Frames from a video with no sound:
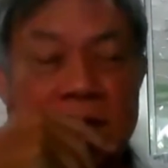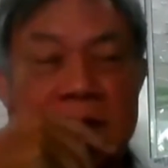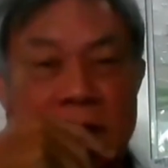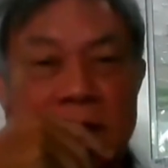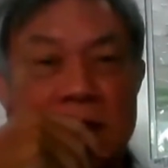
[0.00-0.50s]

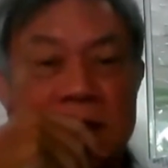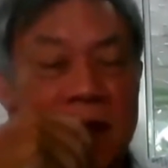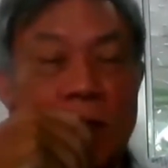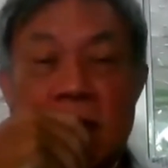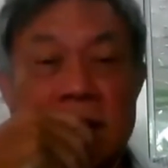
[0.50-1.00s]
Sometimes I
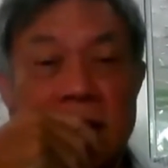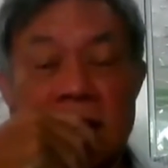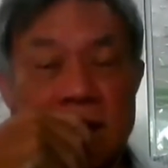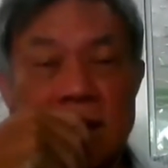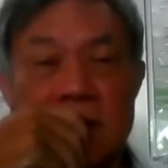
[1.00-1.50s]

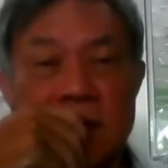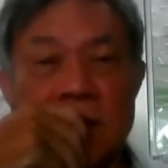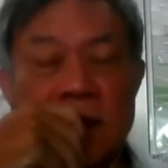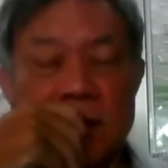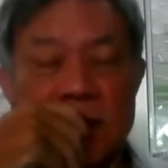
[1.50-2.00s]
wonder.
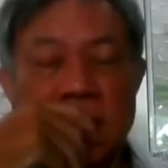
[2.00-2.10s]
Sometimes.